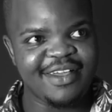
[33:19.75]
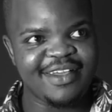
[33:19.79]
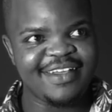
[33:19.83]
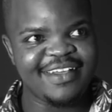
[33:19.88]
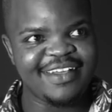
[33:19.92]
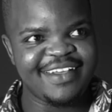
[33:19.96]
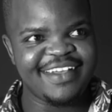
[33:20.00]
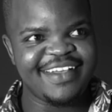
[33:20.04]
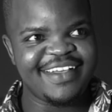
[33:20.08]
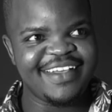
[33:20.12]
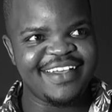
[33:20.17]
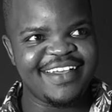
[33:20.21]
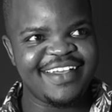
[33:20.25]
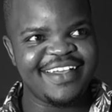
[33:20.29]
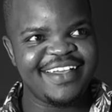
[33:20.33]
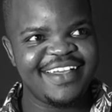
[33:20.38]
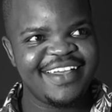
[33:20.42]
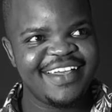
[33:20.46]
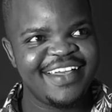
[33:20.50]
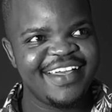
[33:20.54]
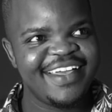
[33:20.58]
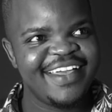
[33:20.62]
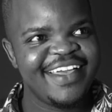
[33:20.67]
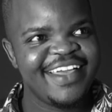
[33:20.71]
yeah,
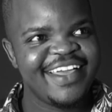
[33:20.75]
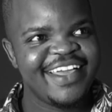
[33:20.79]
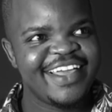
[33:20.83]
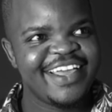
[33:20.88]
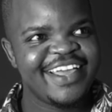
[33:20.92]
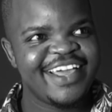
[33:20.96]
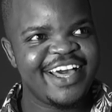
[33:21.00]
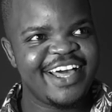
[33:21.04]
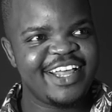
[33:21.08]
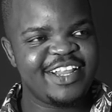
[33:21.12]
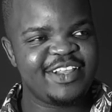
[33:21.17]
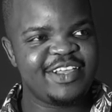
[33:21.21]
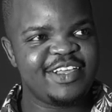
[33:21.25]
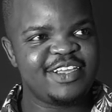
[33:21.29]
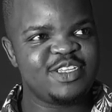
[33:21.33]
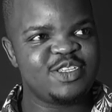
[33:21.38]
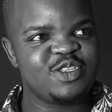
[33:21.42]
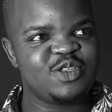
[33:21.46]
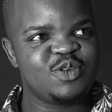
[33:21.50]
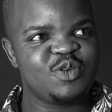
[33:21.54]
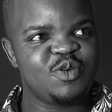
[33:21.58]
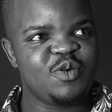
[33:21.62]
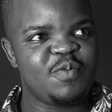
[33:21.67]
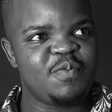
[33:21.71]
yeah like
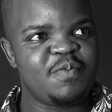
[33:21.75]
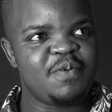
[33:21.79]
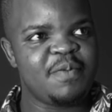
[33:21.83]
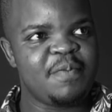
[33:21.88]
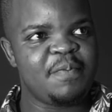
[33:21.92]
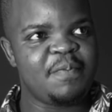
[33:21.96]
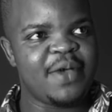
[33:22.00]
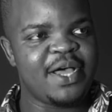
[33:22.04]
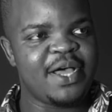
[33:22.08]
you, can't, you